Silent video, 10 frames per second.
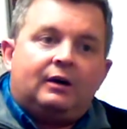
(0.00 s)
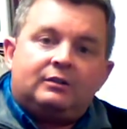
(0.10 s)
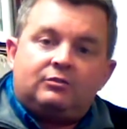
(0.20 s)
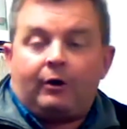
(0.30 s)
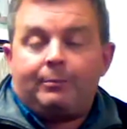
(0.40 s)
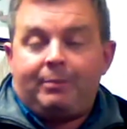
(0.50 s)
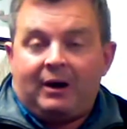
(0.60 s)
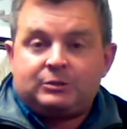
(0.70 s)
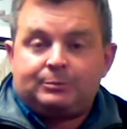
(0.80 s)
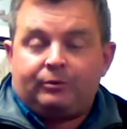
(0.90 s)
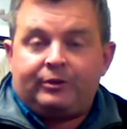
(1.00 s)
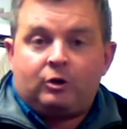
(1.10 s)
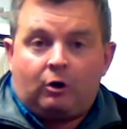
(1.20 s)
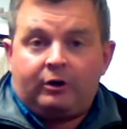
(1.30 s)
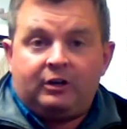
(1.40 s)
It's very possible
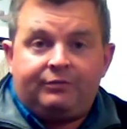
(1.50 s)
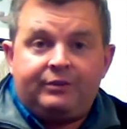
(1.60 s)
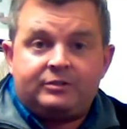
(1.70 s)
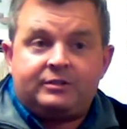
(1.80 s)
that guardian of the